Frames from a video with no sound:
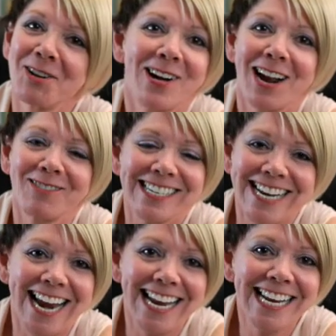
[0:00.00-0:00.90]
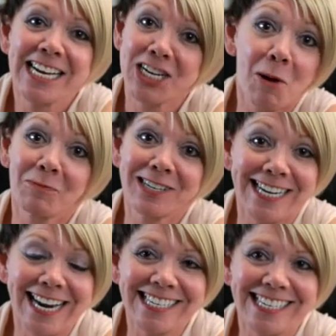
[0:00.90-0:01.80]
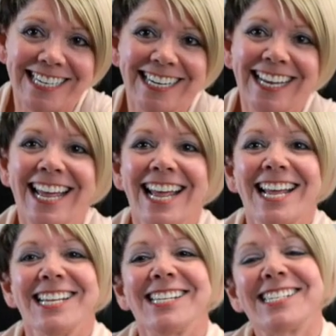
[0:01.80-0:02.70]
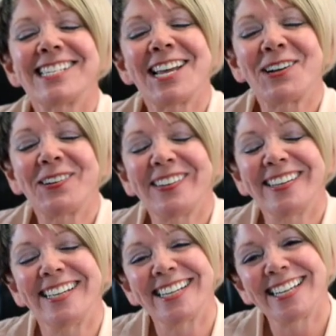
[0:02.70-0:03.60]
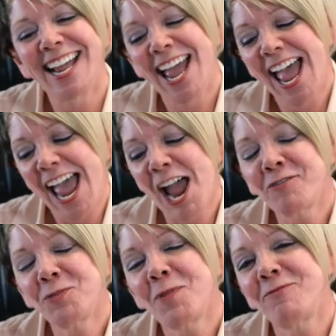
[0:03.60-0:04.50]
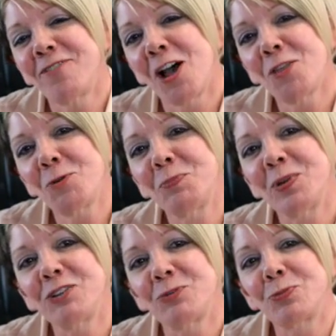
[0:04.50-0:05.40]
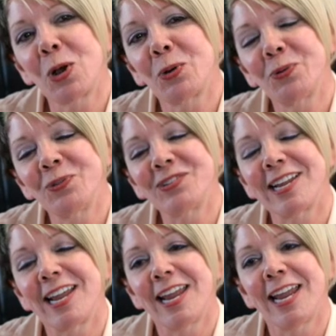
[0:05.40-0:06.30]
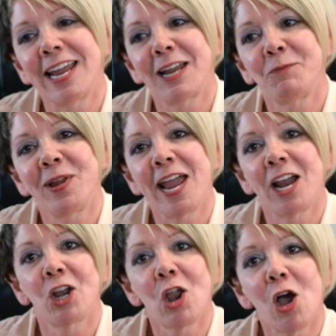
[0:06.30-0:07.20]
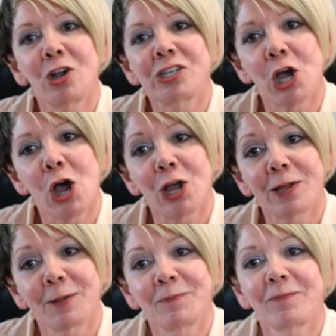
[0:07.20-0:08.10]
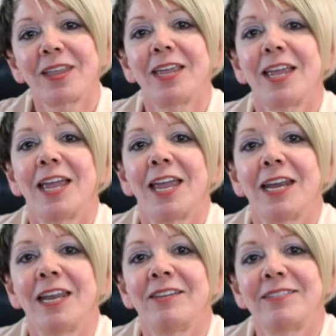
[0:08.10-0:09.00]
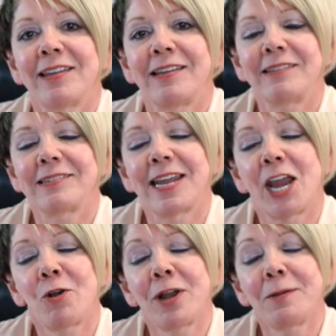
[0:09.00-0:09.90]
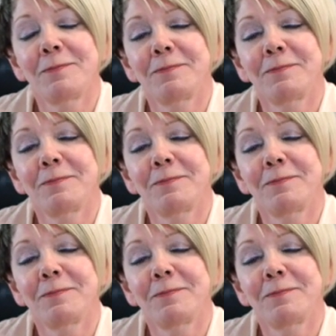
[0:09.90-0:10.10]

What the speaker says: come right out and say it, topless dancing. So after my father picked a rose and we had a long talk, and he says, Karen,